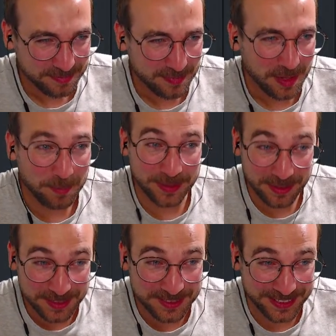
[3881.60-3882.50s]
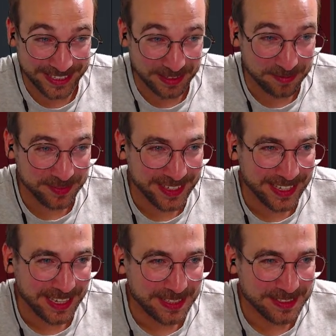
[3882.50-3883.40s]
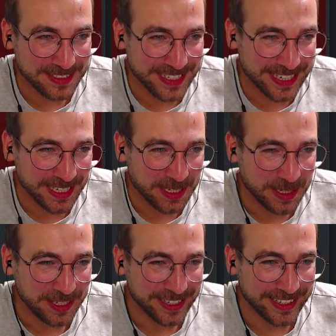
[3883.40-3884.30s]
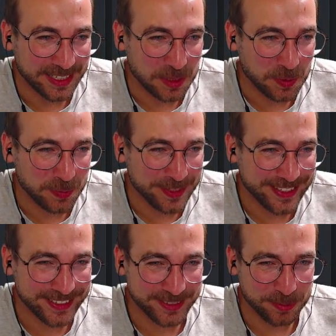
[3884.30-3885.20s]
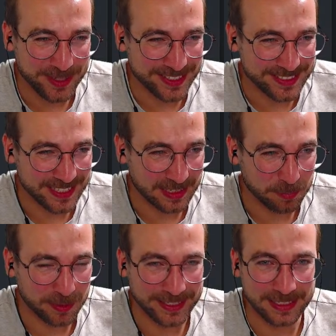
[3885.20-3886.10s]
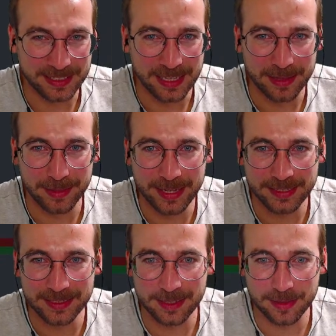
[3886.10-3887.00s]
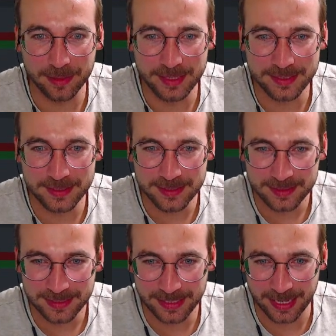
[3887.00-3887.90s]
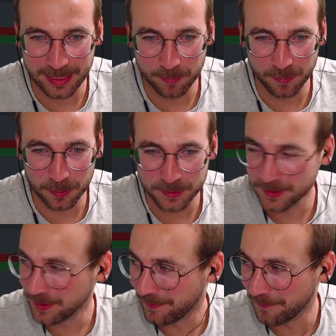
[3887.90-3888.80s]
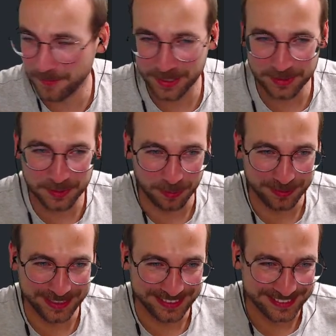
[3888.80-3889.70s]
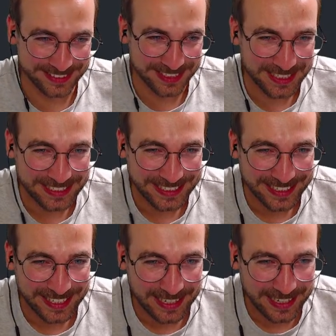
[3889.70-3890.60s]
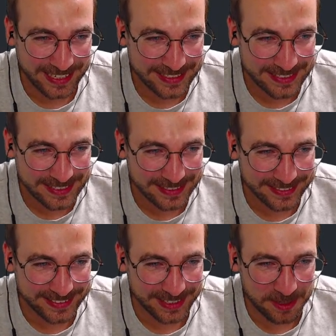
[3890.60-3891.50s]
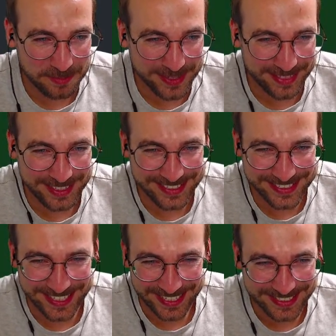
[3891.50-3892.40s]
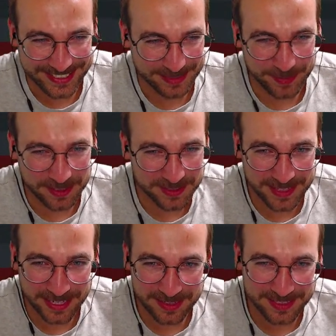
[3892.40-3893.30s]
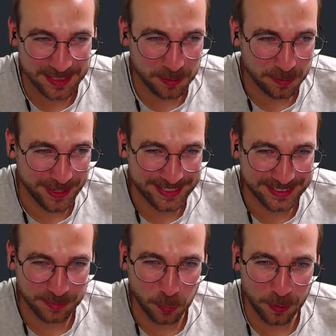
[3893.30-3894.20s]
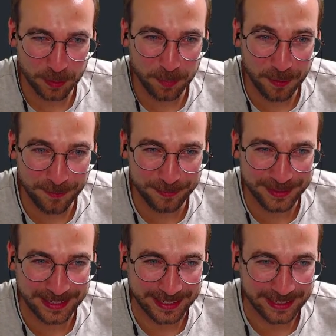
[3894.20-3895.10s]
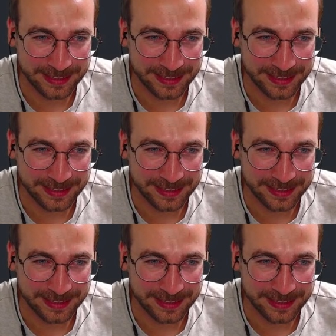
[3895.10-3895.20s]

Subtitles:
but not today. Today, we are celebrating that this game was victorious. Let's commit these changes because they are so great and work perfectly.